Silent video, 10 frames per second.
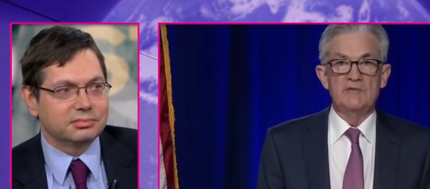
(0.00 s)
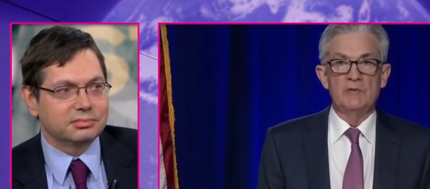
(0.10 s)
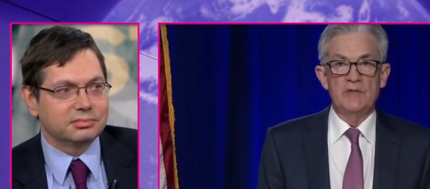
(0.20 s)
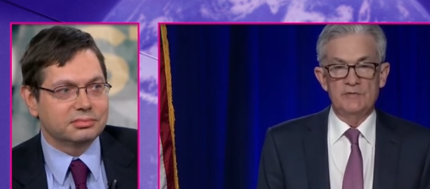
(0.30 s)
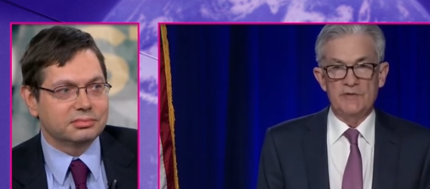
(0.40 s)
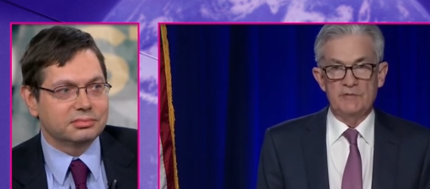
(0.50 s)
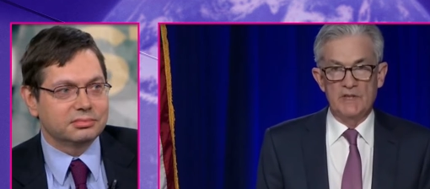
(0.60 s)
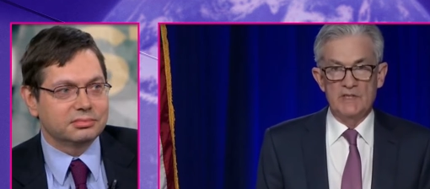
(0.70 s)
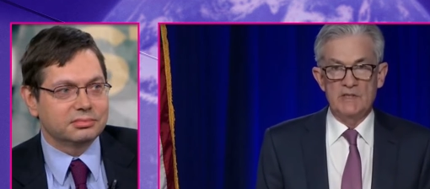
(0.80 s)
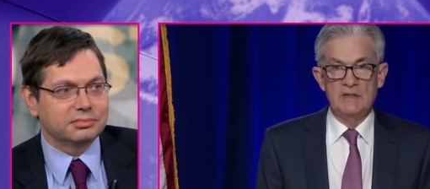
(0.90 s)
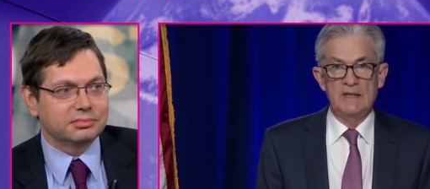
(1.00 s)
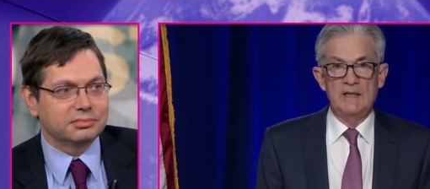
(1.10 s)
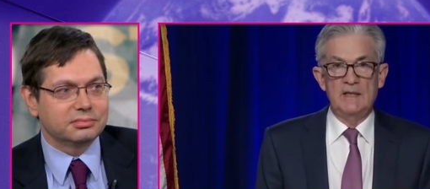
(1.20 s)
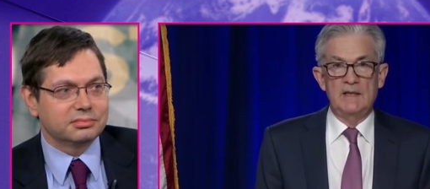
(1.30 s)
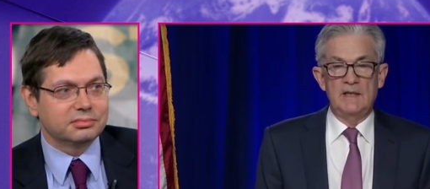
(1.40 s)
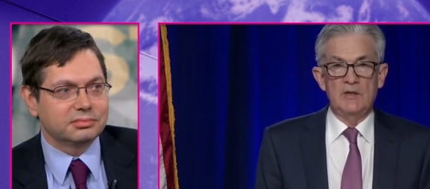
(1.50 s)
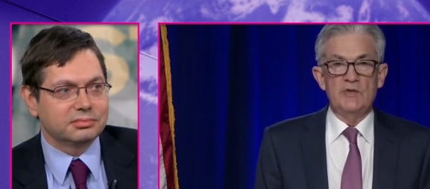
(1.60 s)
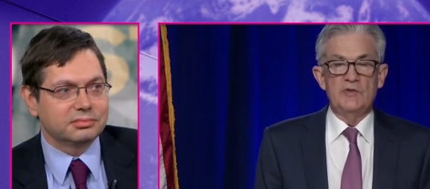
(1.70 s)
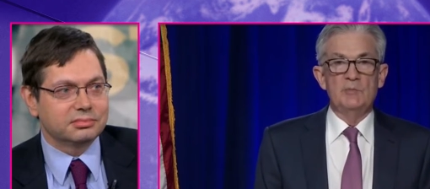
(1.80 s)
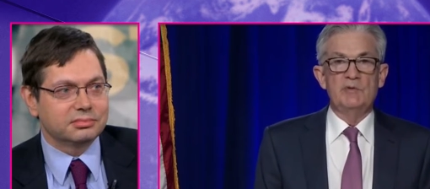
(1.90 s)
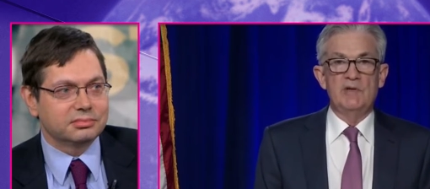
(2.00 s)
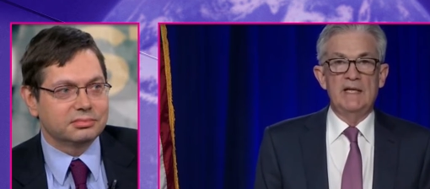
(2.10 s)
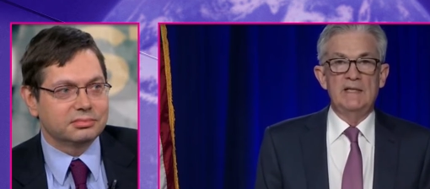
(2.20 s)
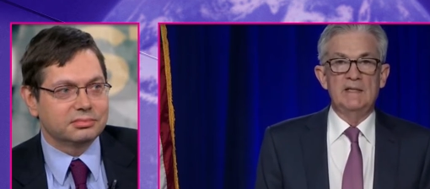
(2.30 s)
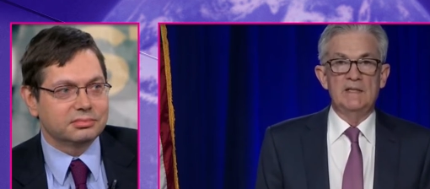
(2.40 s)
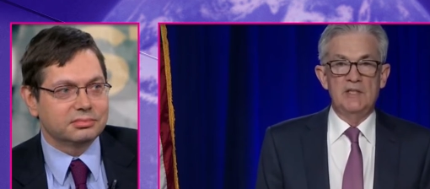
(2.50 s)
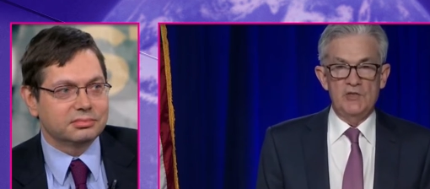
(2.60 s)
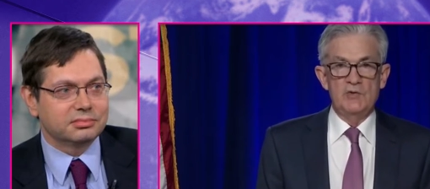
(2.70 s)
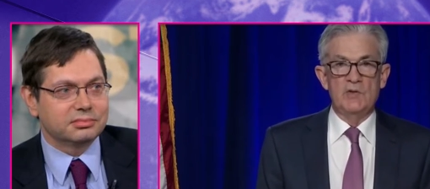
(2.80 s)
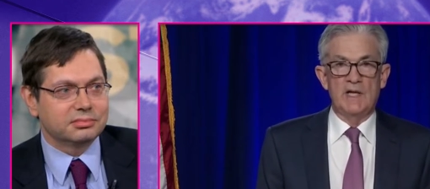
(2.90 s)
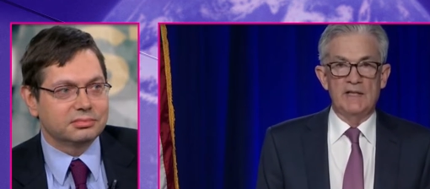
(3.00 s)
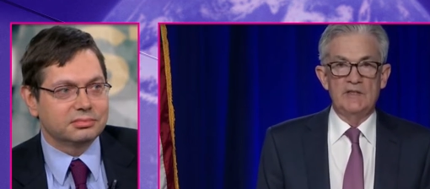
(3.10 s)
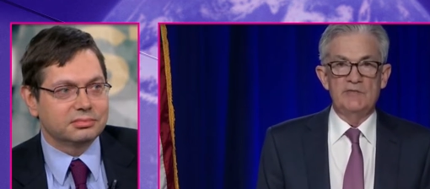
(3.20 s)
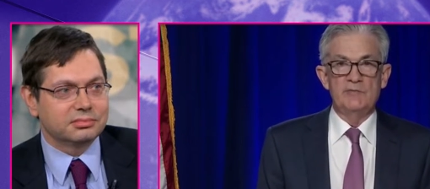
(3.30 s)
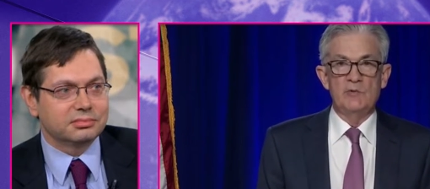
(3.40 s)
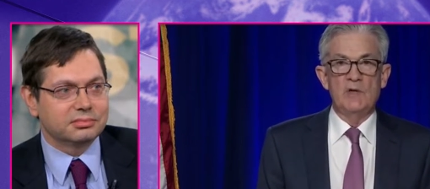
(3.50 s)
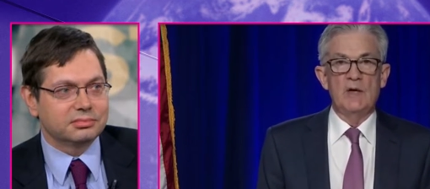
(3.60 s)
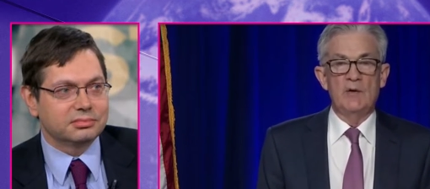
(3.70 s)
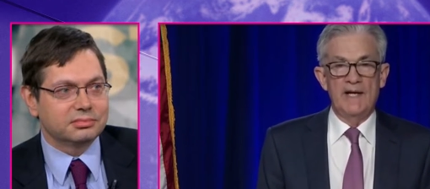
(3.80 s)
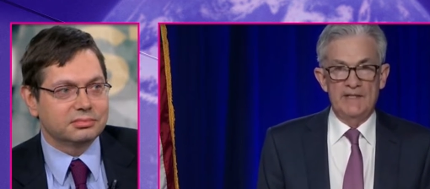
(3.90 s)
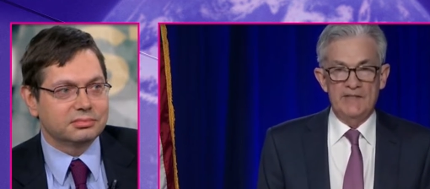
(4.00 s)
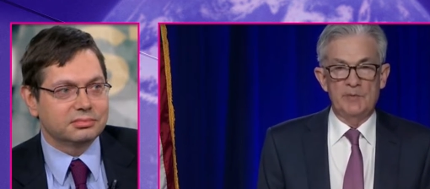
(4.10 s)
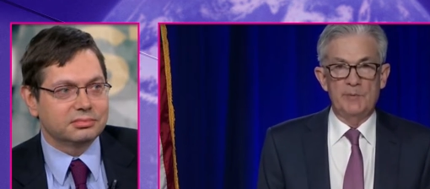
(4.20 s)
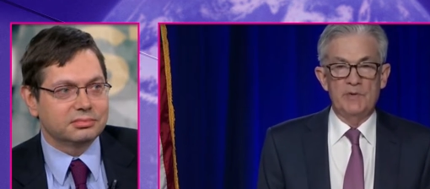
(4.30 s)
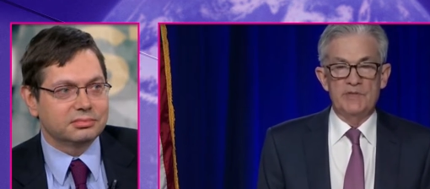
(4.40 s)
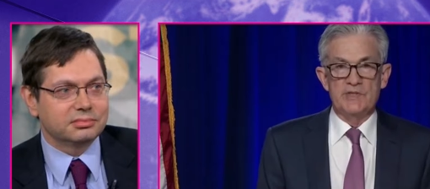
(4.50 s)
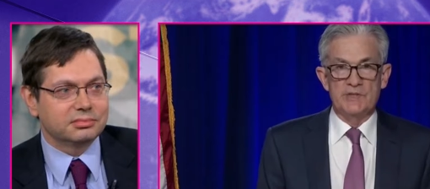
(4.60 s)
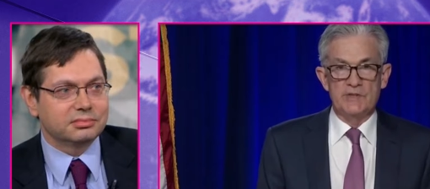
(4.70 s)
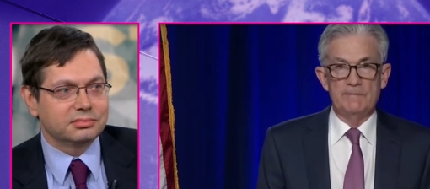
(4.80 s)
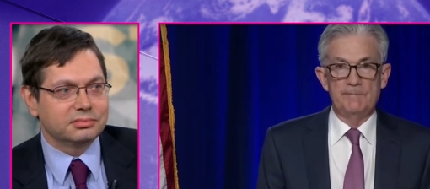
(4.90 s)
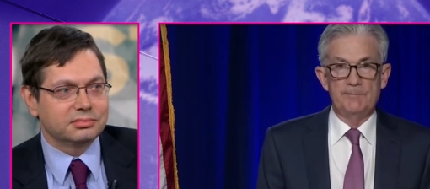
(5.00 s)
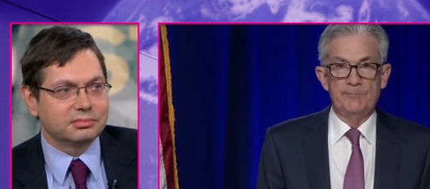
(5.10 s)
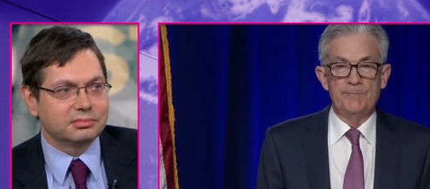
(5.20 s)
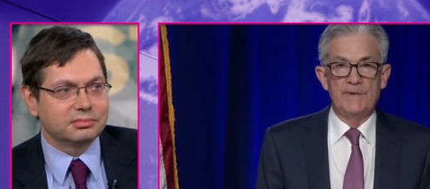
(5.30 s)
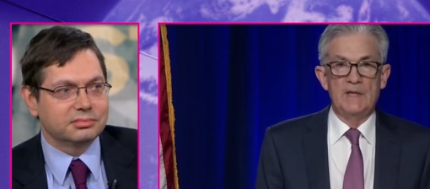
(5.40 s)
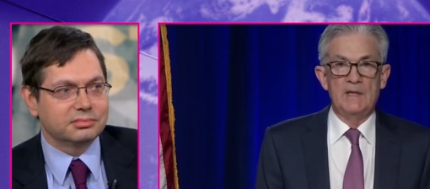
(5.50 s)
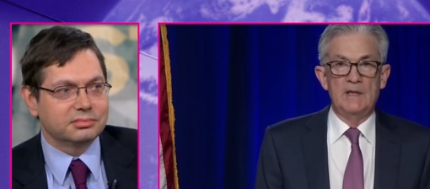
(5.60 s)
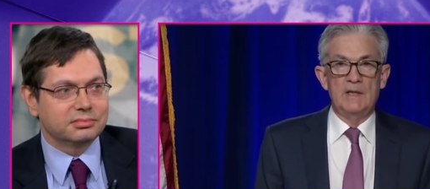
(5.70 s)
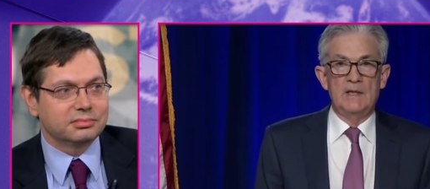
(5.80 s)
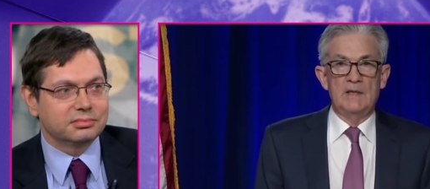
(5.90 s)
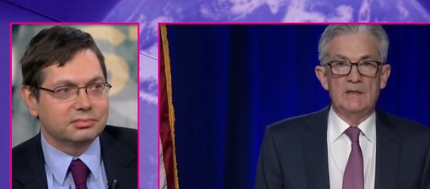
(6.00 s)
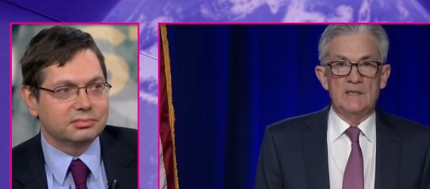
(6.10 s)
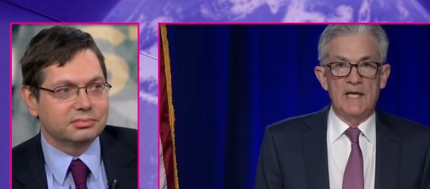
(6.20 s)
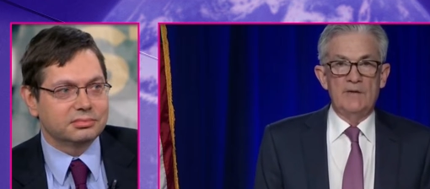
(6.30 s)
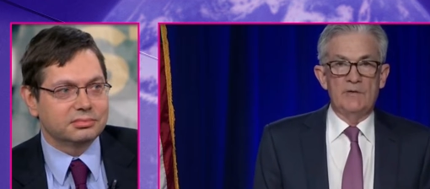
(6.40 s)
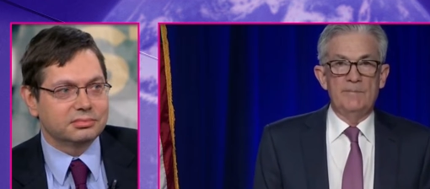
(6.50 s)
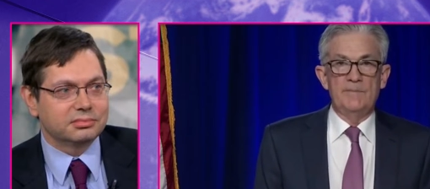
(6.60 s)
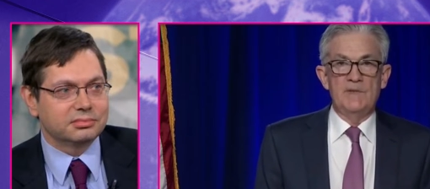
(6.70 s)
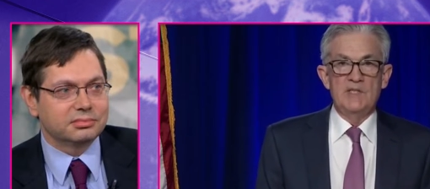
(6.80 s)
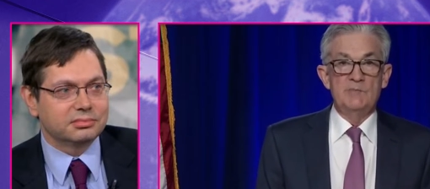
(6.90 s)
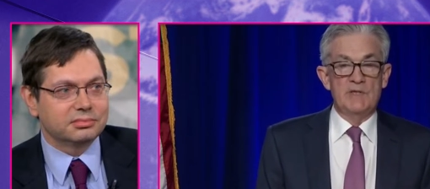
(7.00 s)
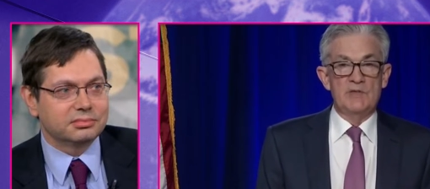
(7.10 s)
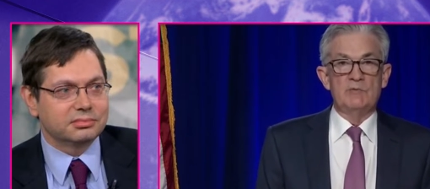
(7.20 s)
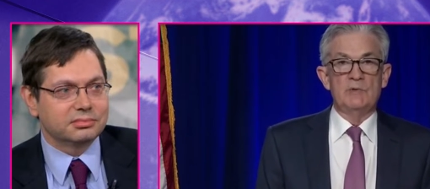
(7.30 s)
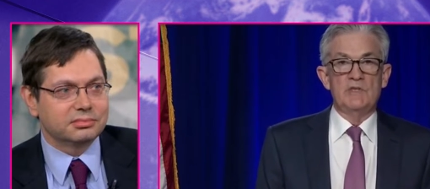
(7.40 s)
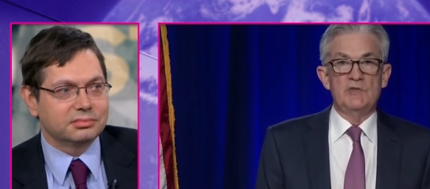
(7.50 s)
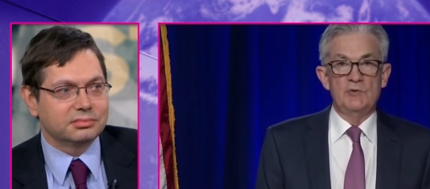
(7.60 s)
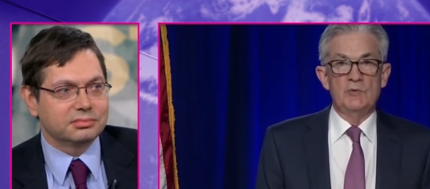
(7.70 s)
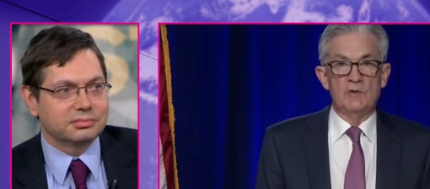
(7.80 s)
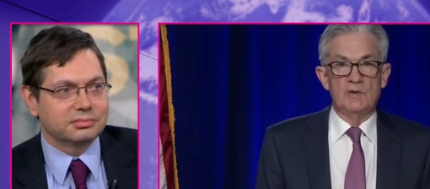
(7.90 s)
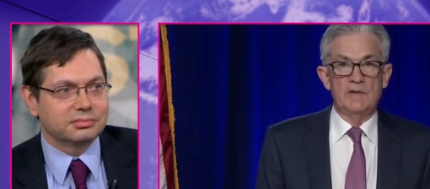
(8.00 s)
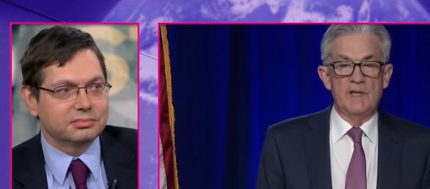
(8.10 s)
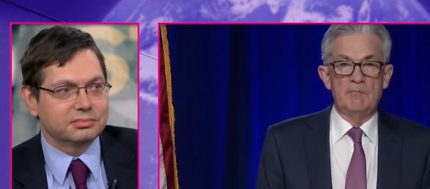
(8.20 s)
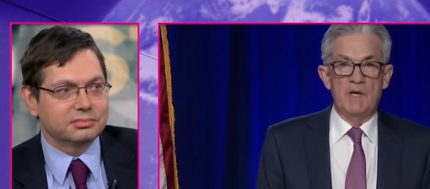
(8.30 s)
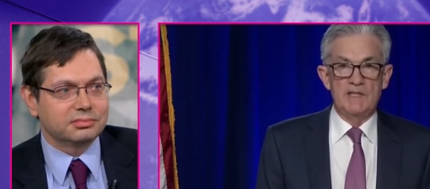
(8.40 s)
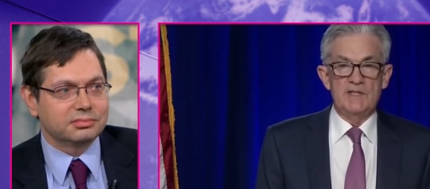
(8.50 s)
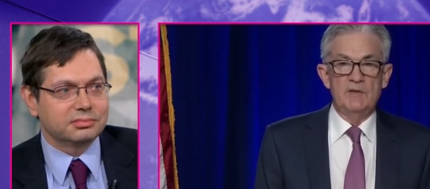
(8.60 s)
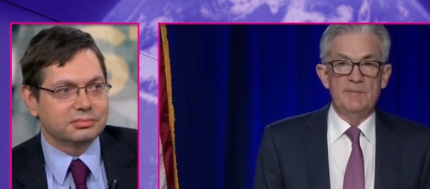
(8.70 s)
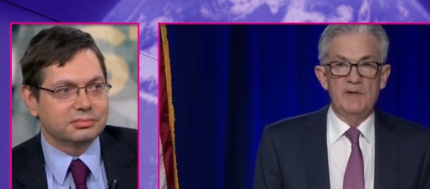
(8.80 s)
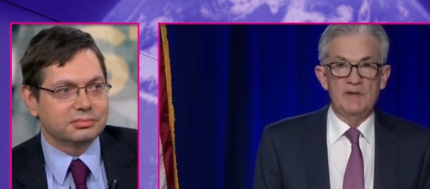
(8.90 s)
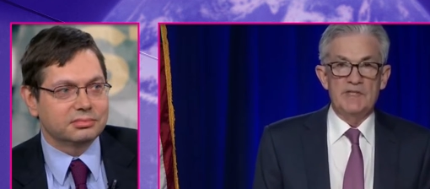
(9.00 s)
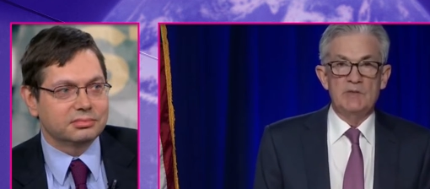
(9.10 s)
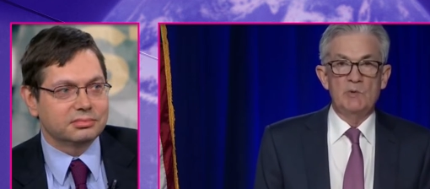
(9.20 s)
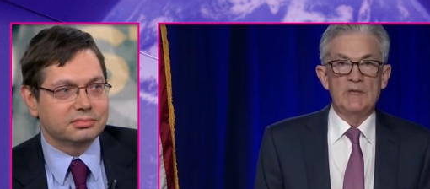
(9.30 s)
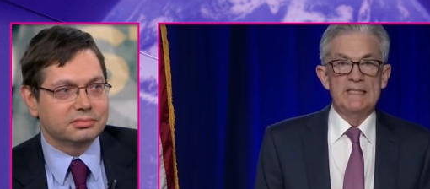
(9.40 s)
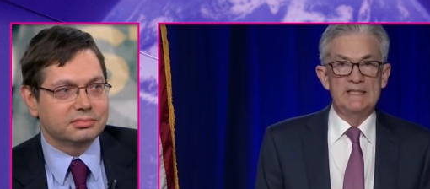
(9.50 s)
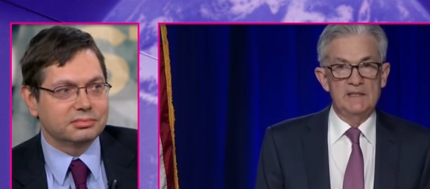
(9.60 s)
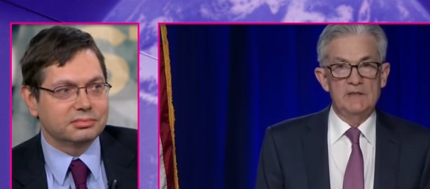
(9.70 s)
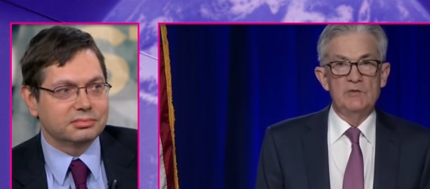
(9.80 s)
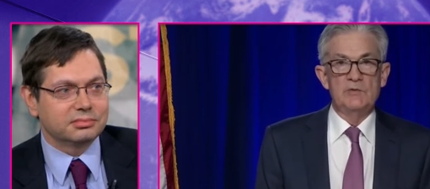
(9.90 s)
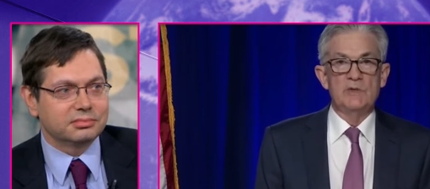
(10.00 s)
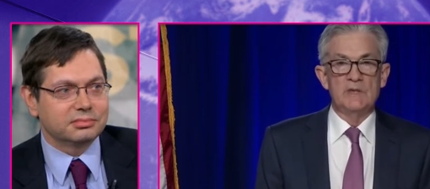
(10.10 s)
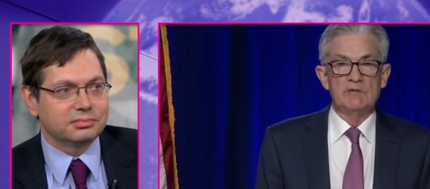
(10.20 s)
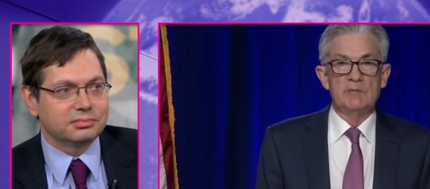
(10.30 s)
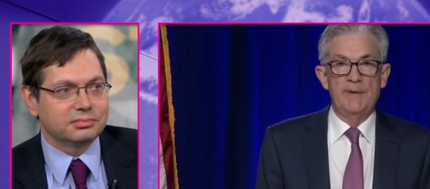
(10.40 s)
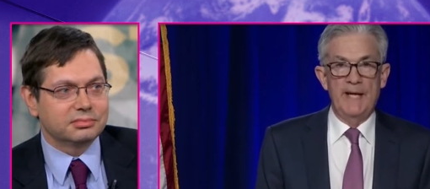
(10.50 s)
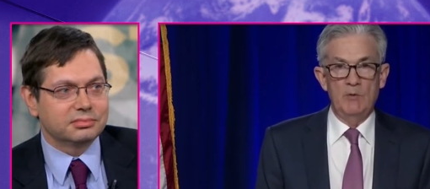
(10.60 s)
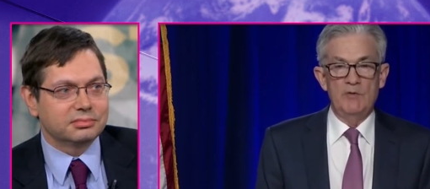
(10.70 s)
Speaker 1: They'll probably be questioned by Republicans on the costs and whether they're doing too much. And uh, and again, I think they're going to stress that